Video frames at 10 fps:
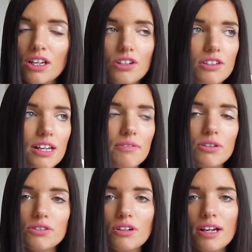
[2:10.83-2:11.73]
you just haven't
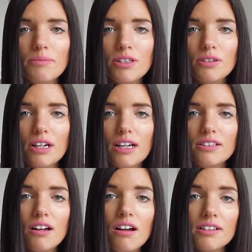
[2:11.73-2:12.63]
got time to look at
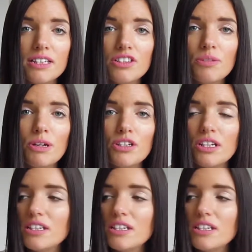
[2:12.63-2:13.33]
a dark, dingy picture.